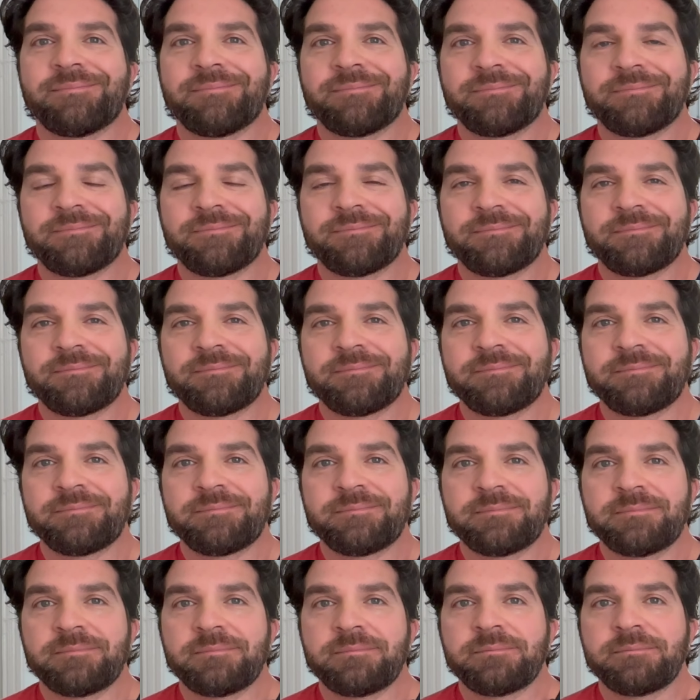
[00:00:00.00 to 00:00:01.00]

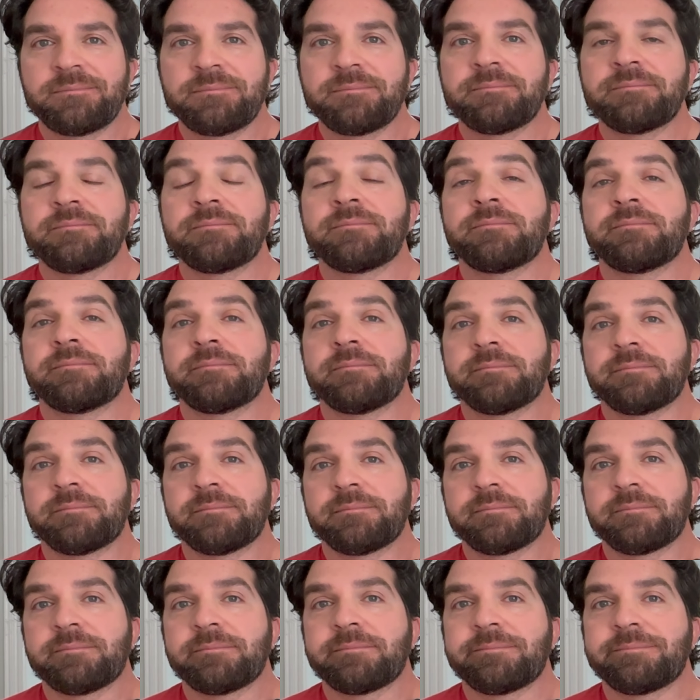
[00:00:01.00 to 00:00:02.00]

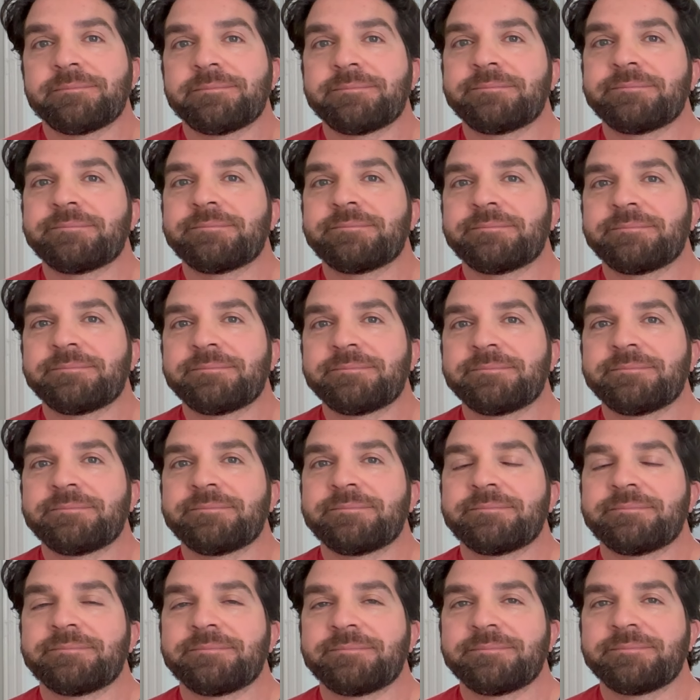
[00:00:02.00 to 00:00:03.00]

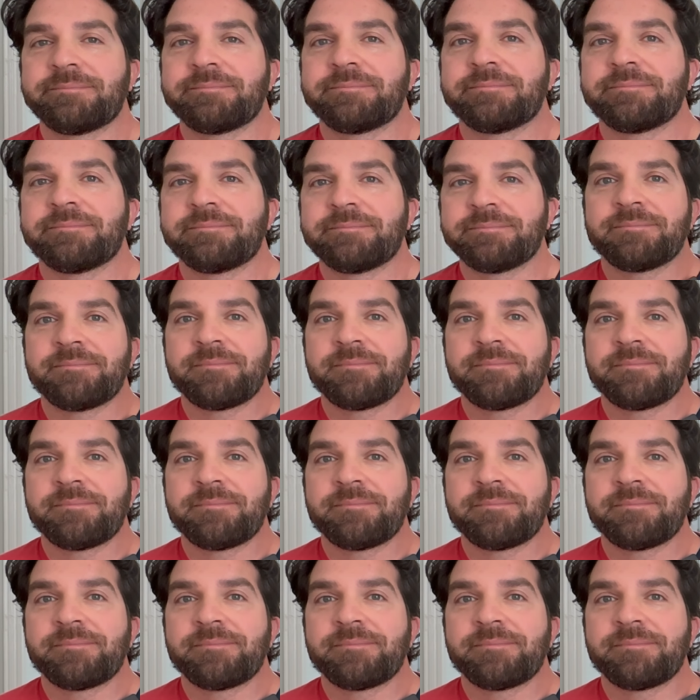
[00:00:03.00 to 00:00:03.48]
The person shown says nothing.